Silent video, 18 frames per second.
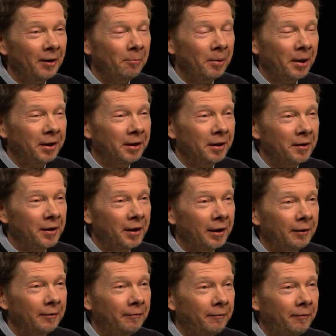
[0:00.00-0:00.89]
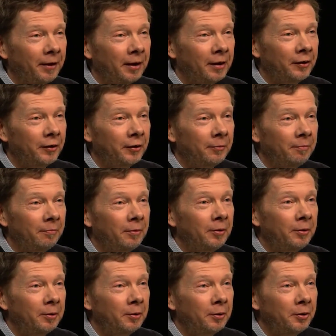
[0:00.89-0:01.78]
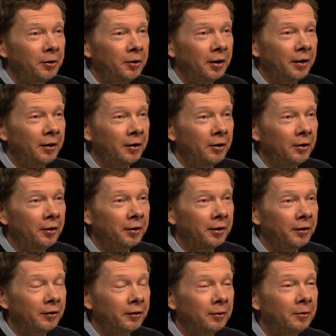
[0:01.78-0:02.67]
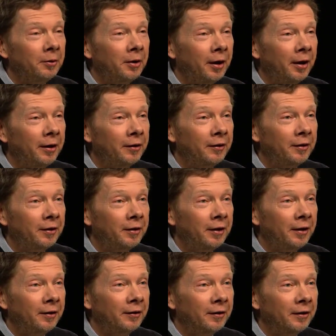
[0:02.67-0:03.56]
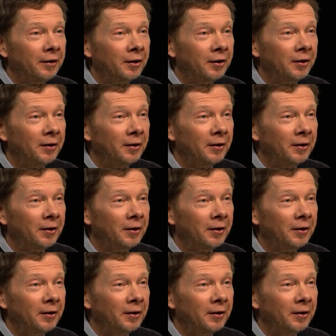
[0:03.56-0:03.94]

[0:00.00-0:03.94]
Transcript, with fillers: better than feels good and not as good as doesn't.